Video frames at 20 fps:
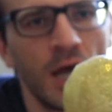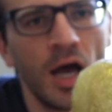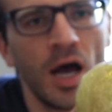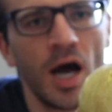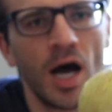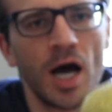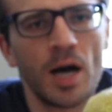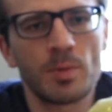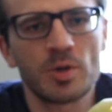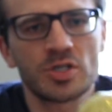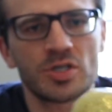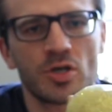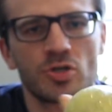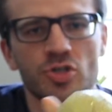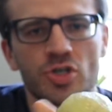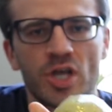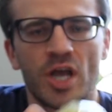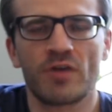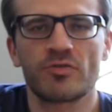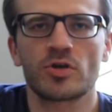
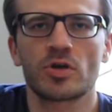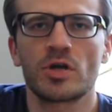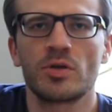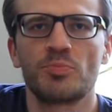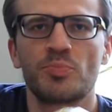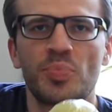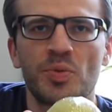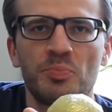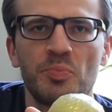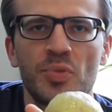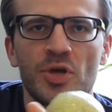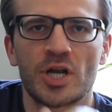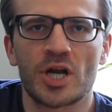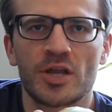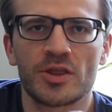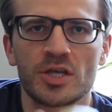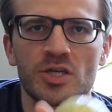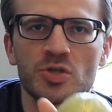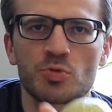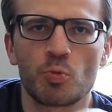essentially after he bit
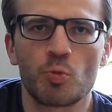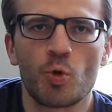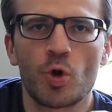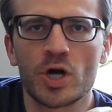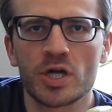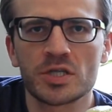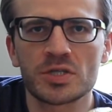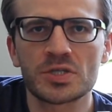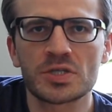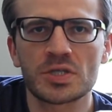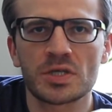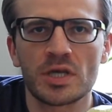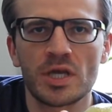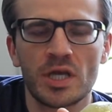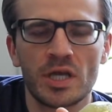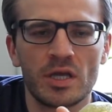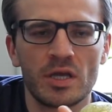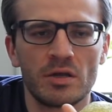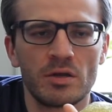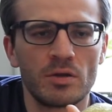on this once,
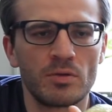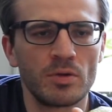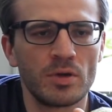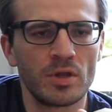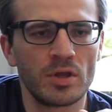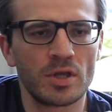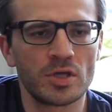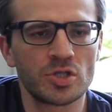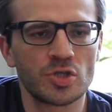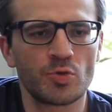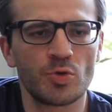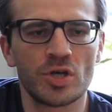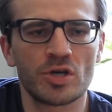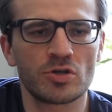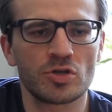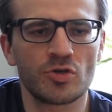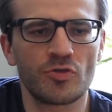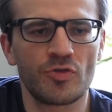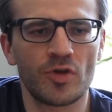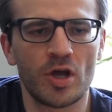the
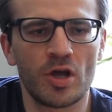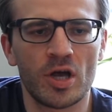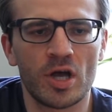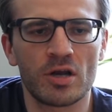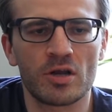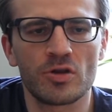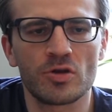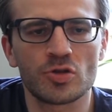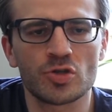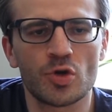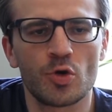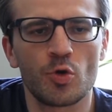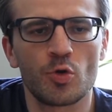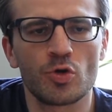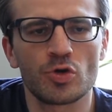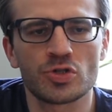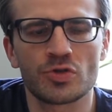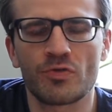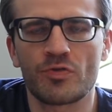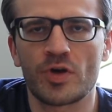squeakers fell out of those
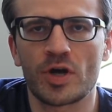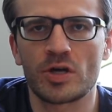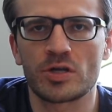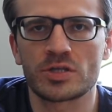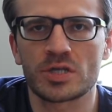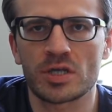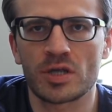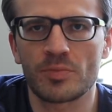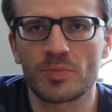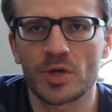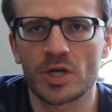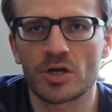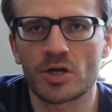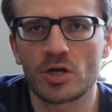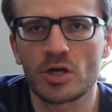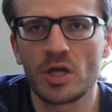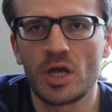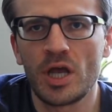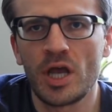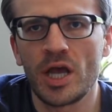holes and fell into the
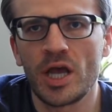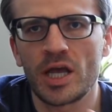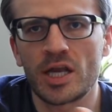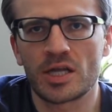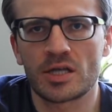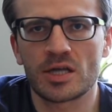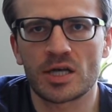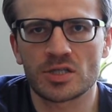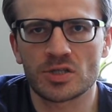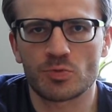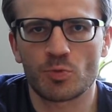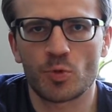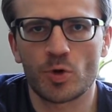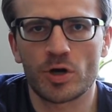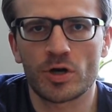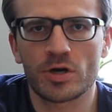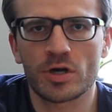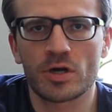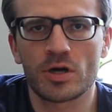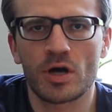middle, and it doesn't
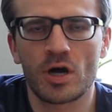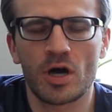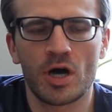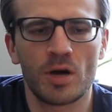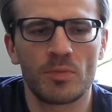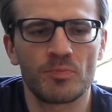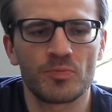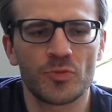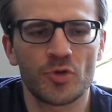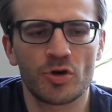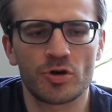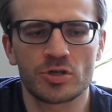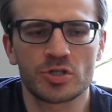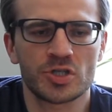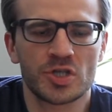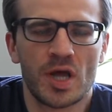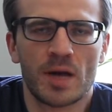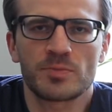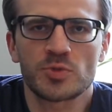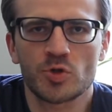work, or it
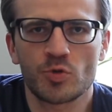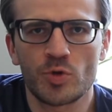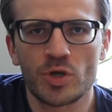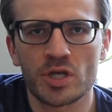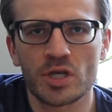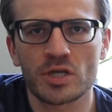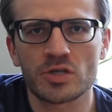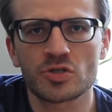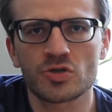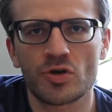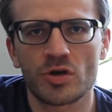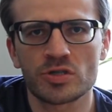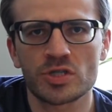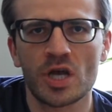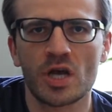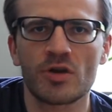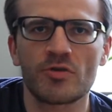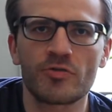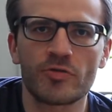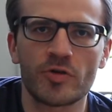stopped squeaking. So I was
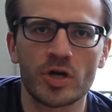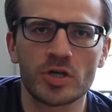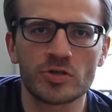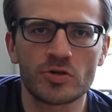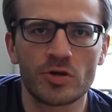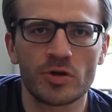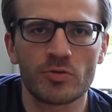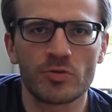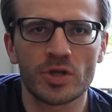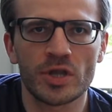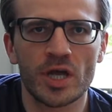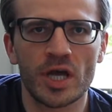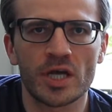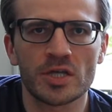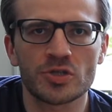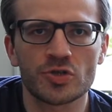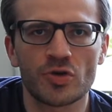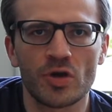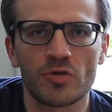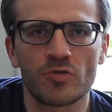kind of frustrated with
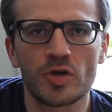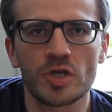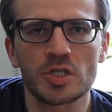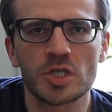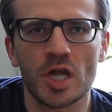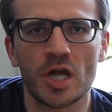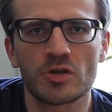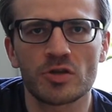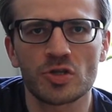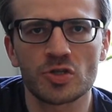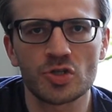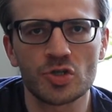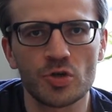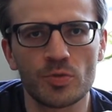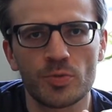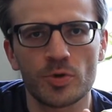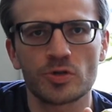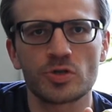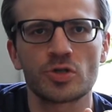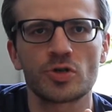that. So I reached out to
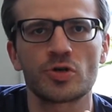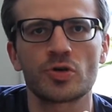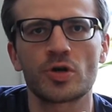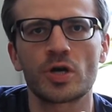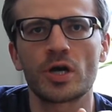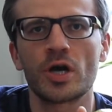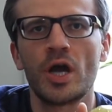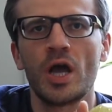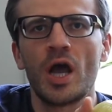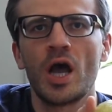Super Chewer.